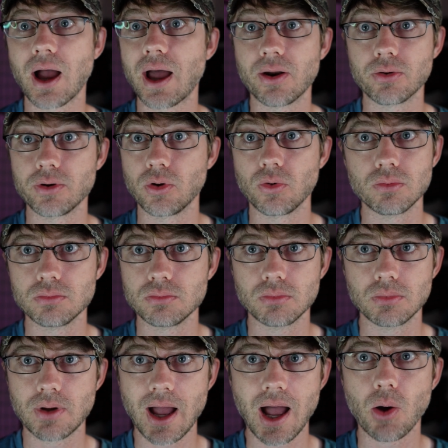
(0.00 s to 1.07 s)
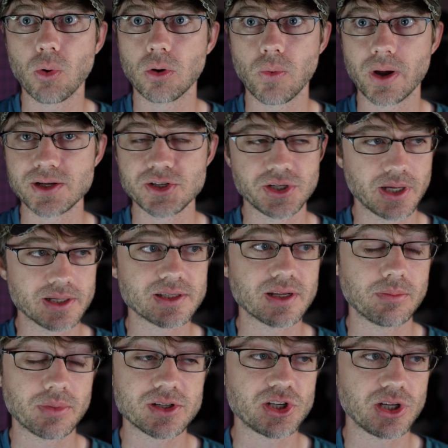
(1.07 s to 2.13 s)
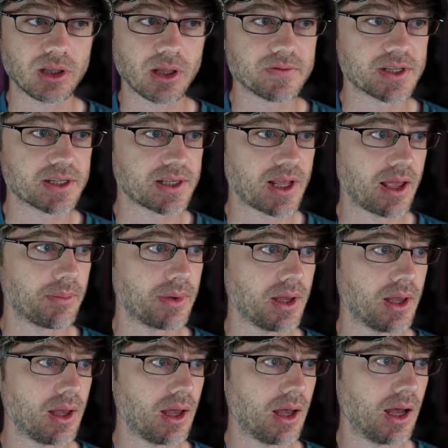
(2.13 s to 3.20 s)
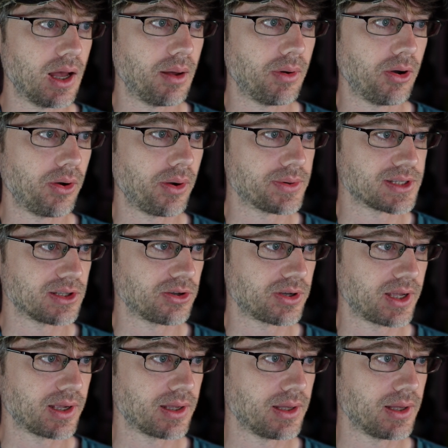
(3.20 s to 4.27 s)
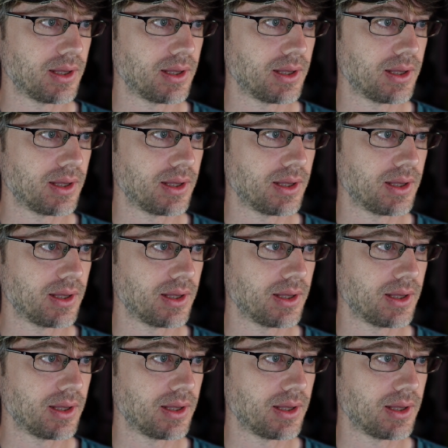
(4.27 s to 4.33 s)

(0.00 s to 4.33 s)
I don't know how or why she does it, but she loves this game. I wasn't looking.